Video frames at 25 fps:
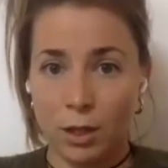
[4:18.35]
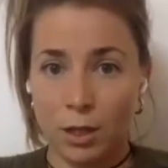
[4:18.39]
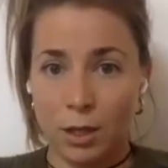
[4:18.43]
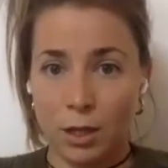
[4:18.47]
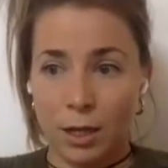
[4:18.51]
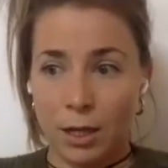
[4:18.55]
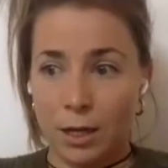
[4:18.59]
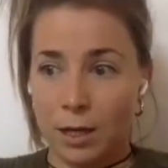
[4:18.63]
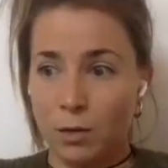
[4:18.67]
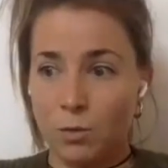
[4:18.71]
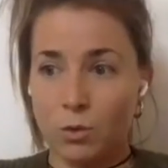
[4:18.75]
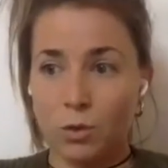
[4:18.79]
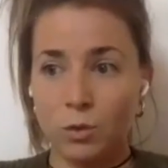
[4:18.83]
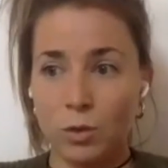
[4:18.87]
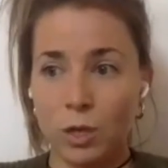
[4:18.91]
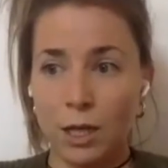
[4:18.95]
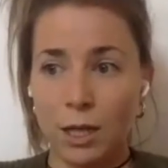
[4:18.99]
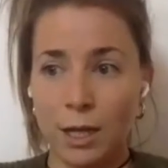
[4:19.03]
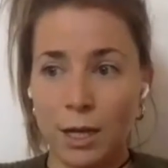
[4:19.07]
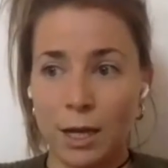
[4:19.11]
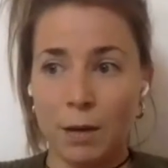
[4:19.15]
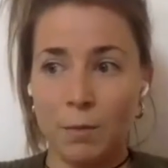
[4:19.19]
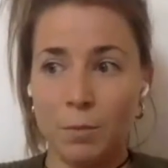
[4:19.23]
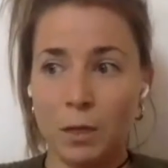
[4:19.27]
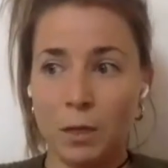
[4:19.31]
And I was really
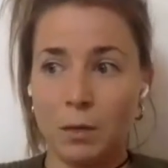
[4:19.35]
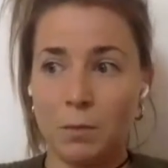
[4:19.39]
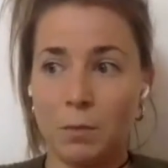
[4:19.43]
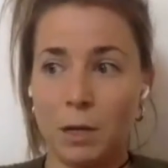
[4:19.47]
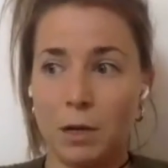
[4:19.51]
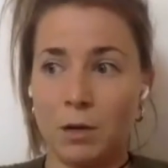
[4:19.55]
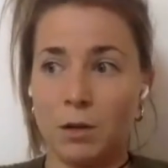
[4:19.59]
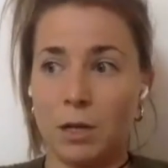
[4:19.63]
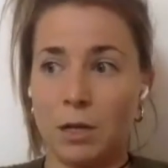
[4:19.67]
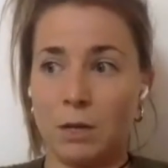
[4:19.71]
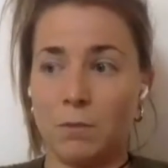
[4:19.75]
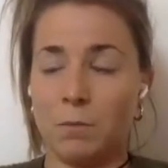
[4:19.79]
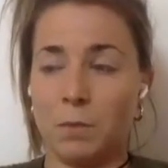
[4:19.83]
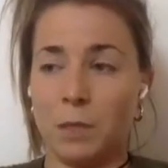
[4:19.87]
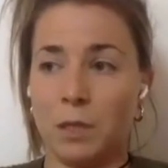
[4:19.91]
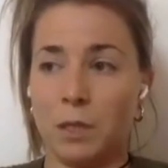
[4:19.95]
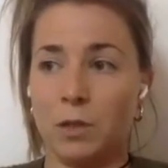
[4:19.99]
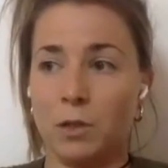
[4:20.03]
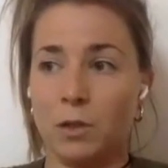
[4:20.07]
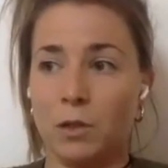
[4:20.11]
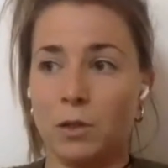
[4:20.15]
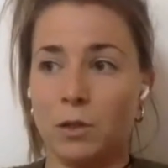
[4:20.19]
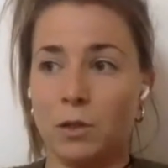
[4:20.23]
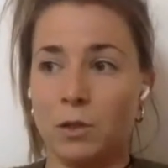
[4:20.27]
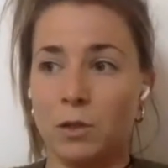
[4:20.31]
happy about that,
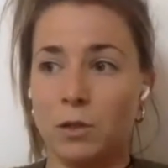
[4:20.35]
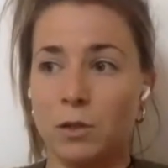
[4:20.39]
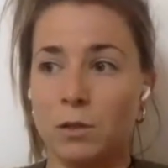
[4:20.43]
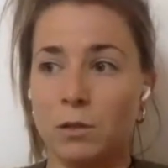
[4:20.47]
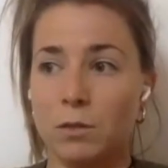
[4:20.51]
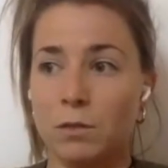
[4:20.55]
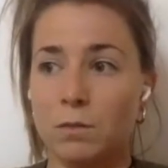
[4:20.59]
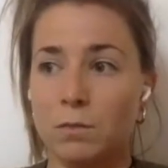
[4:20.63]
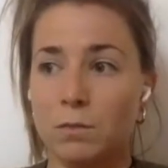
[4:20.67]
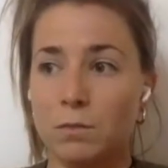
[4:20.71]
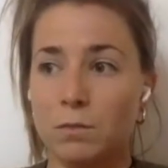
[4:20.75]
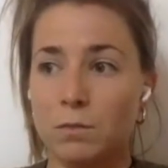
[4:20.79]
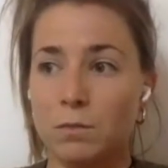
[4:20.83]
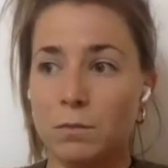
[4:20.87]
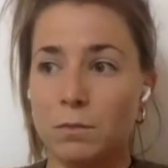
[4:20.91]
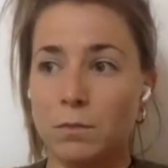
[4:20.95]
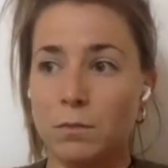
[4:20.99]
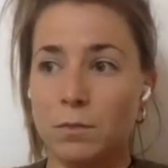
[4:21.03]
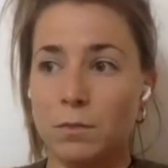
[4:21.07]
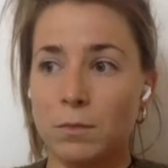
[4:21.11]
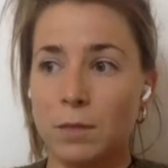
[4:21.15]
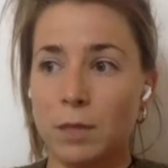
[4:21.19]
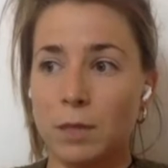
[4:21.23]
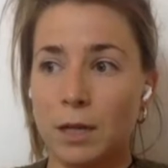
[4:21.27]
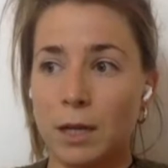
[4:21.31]
because
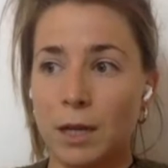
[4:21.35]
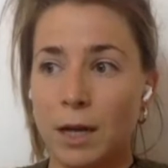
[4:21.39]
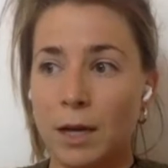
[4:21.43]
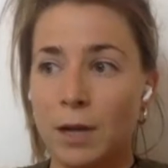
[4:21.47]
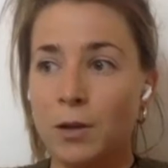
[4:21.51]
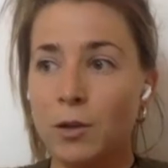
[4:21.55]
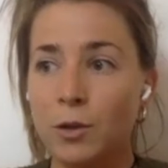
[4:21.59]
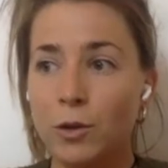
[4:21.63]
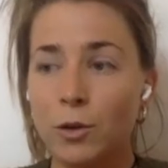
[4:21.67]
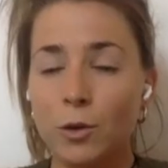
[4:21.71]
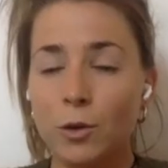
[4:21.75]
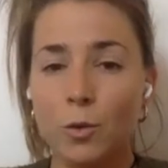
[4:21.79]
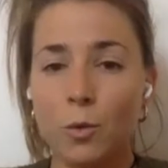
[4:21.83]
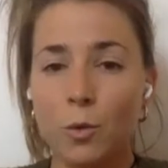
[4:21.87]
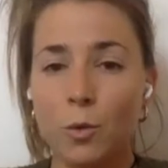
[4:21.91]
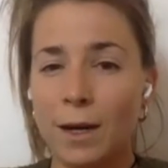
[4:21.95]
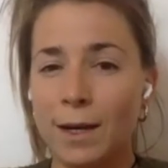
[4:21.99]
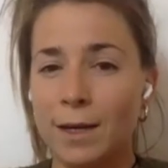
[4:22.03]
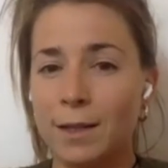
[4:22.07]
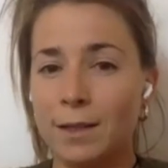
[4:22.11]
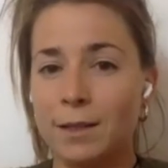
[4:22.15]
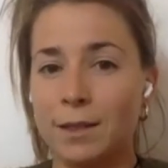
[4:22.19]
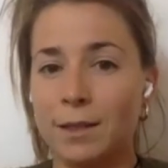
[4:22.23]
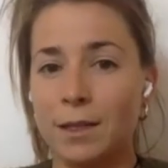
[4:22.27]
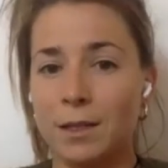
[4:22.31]
I don't know
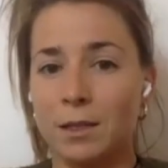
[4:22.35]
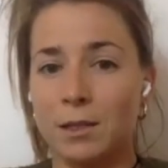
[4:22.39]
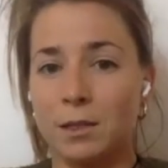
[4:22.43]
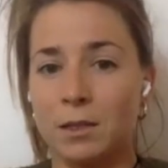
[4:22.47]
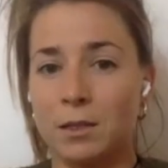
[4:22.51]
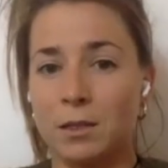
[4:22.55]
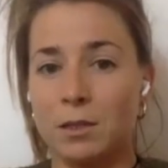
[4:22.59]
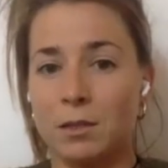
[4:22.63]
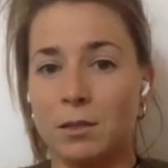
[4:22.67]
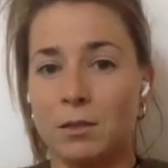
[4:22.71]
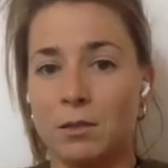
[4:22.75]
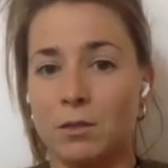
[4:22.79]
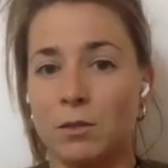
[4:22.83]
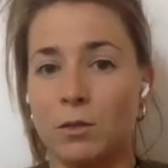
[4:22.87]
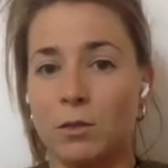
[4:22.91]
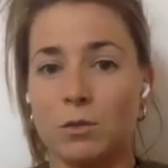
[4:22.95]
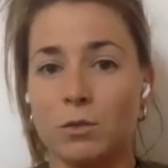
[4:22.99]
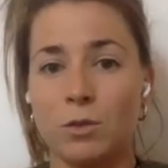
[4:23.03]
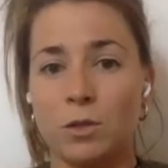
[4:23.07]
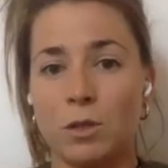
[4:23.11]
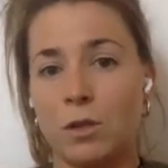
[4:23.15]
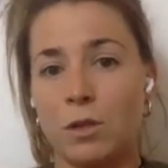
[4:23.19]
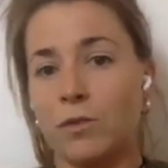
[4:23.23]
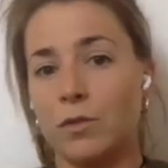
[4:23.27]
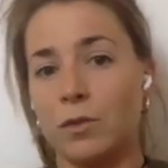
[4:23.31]
why there's those
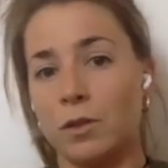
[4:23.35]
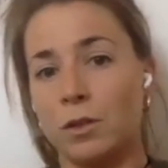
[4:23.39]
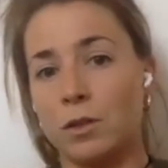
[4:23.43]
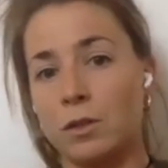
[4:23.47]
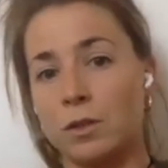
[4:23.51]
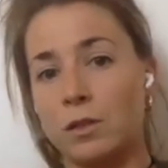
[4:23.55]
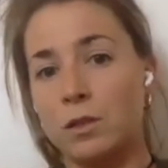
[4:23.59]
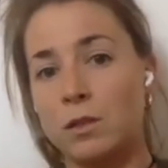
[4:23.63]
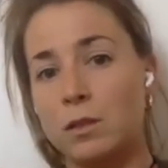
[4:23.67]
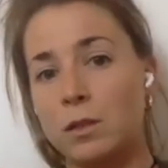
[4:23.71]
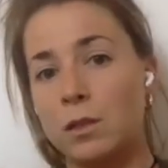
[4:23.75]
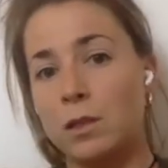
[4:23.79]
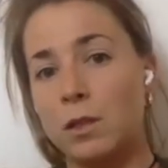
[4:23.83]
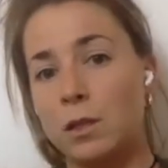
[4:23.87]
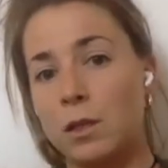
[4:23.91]
differences.